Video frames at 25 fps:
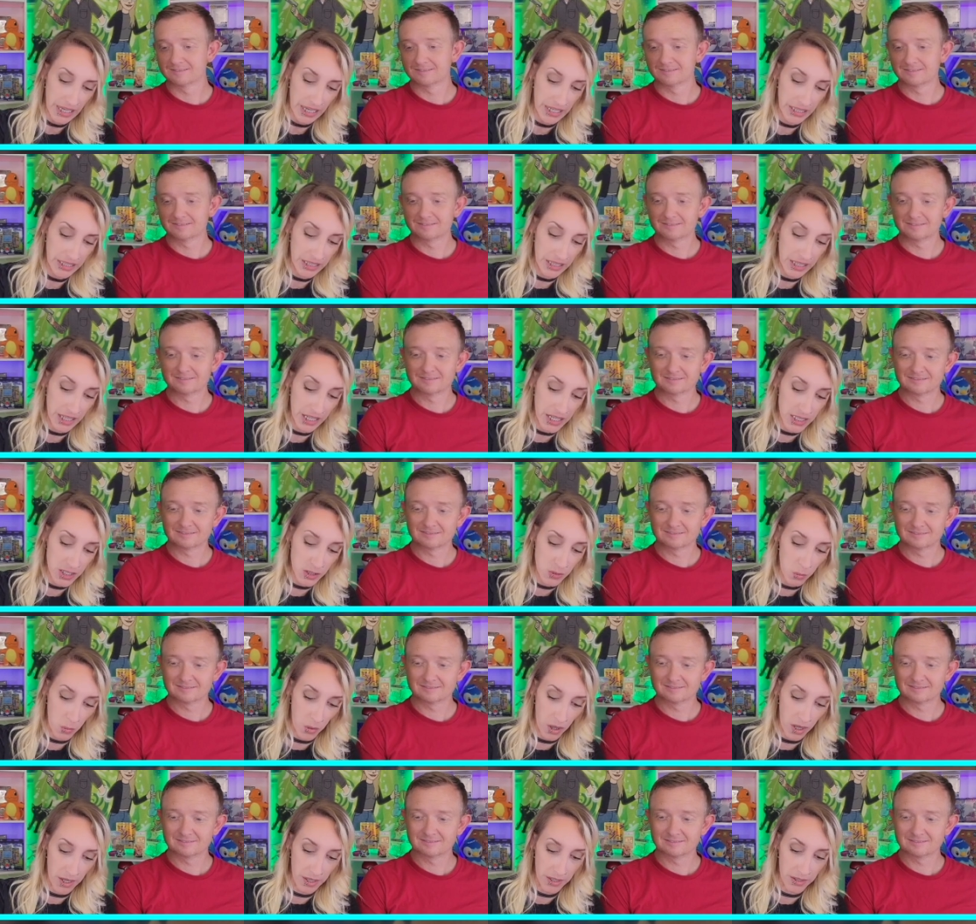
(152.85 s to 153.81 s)
Speaker 1: In this
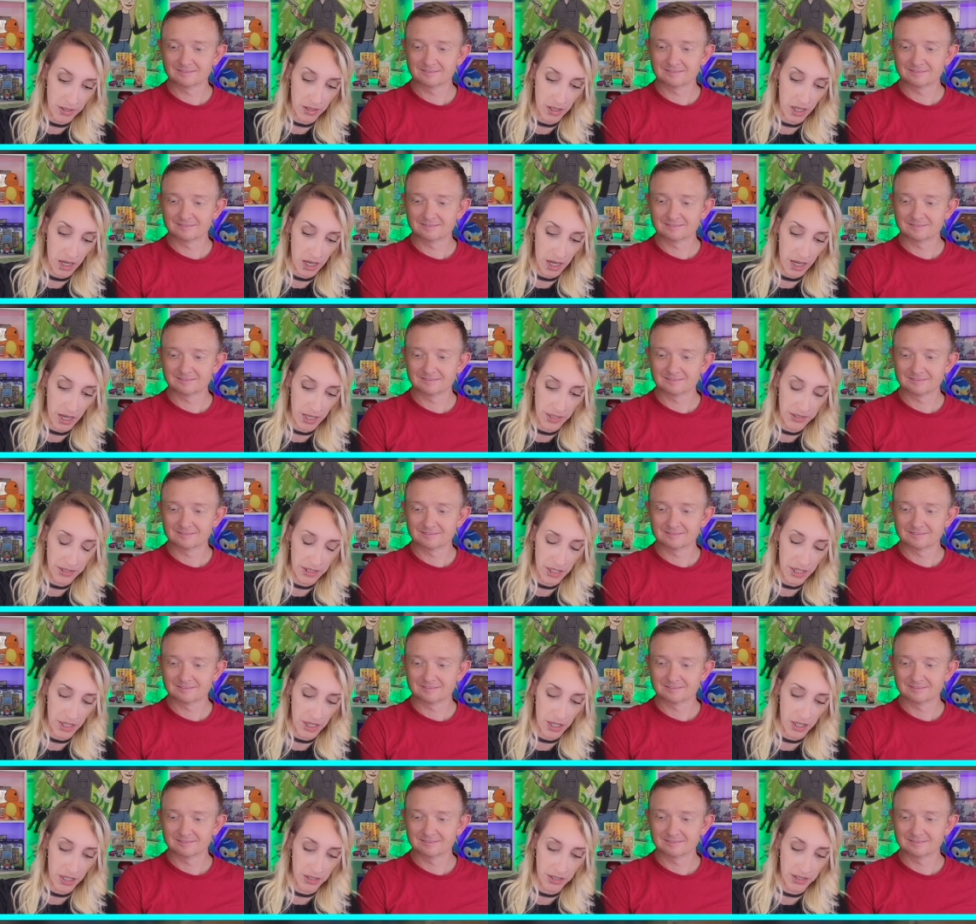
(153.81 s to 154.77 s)
one, uh,
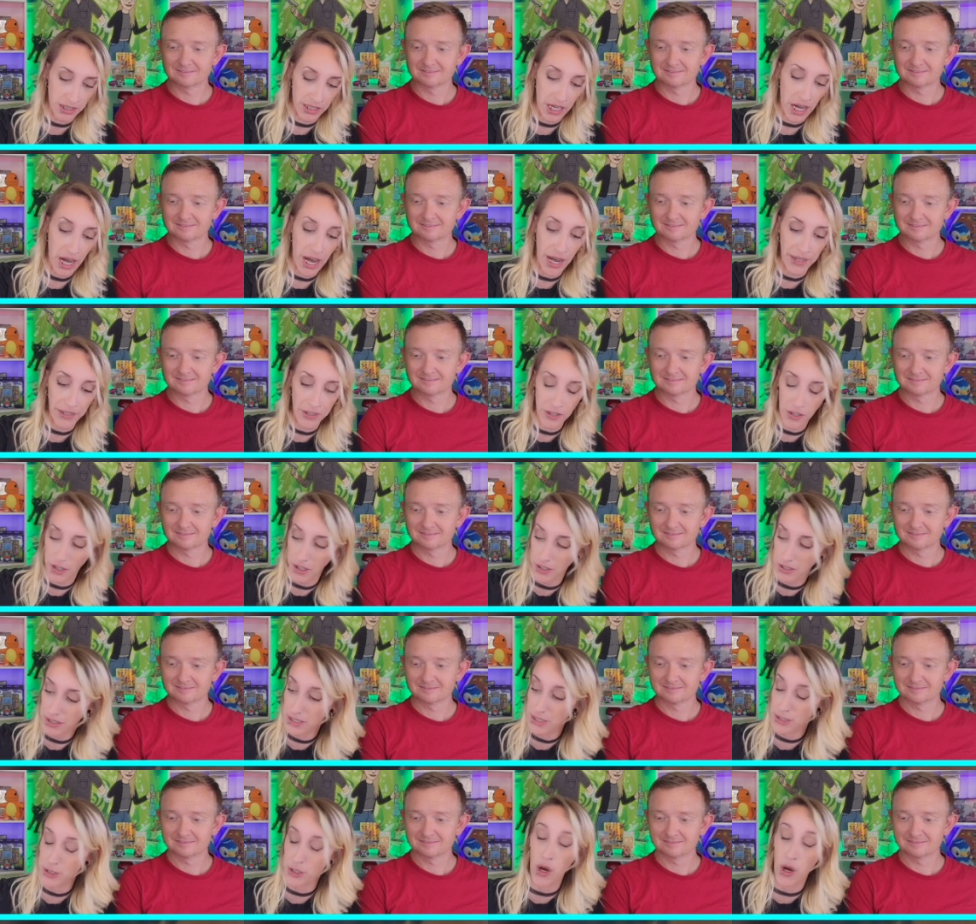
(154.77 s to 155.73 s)
there the high
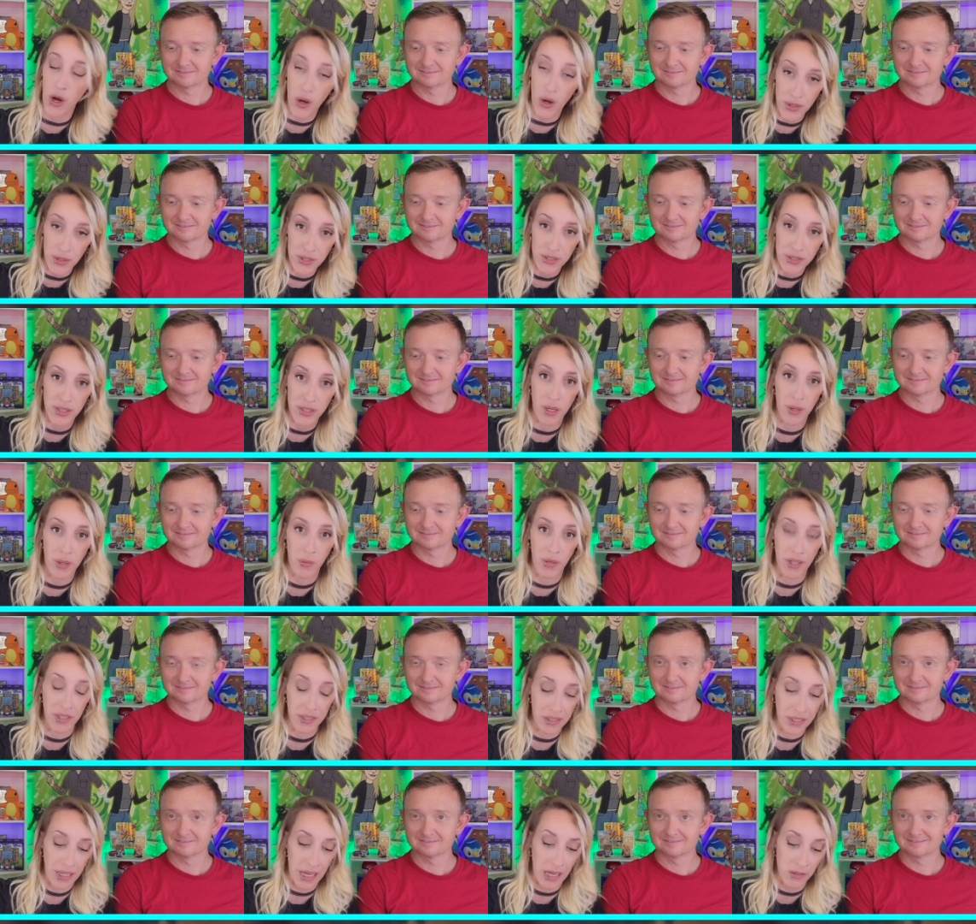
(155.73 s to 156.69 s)
card is also
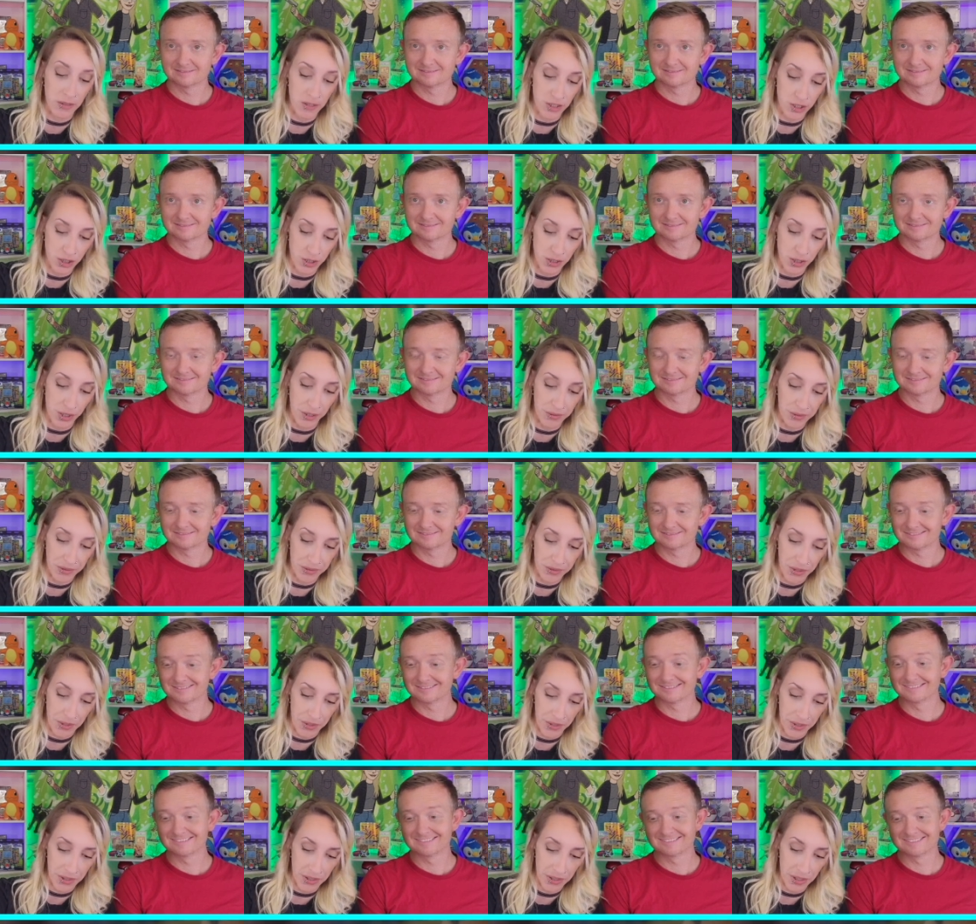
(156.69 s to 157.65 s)
a thousand dollar
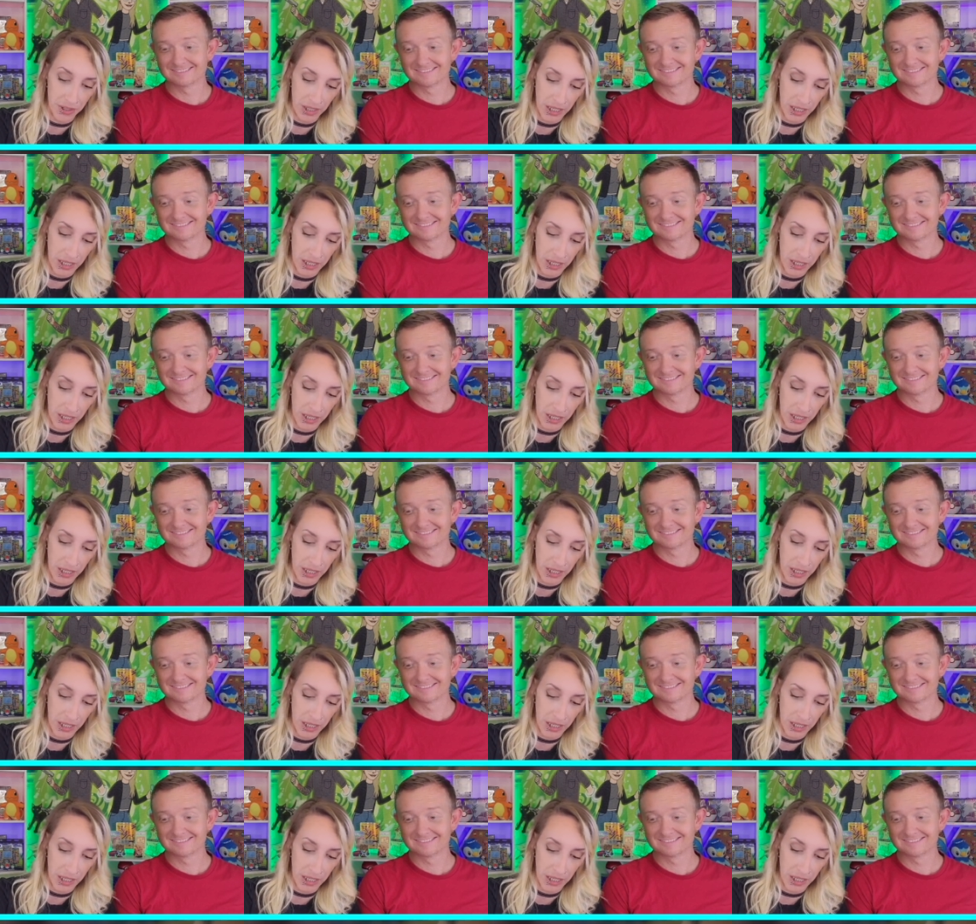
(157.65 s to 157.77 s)
card,